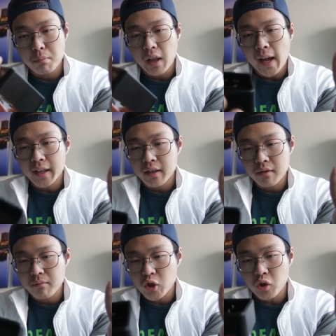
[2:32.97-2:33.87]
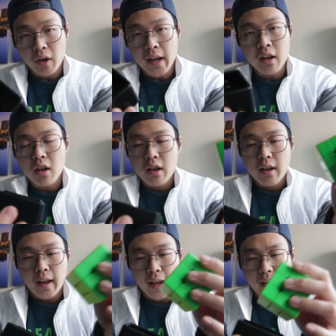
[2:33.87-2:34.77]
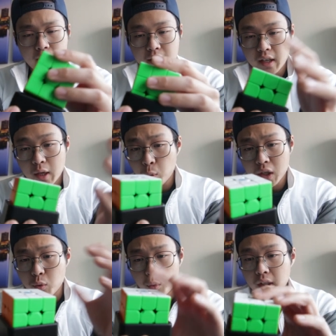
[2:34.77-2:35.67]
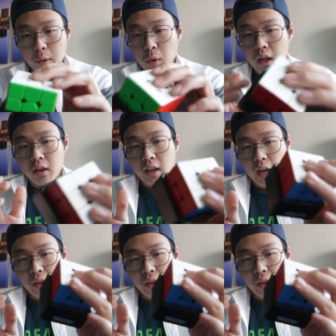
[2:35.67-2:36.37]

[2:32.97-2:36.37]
black tray, and it works really well.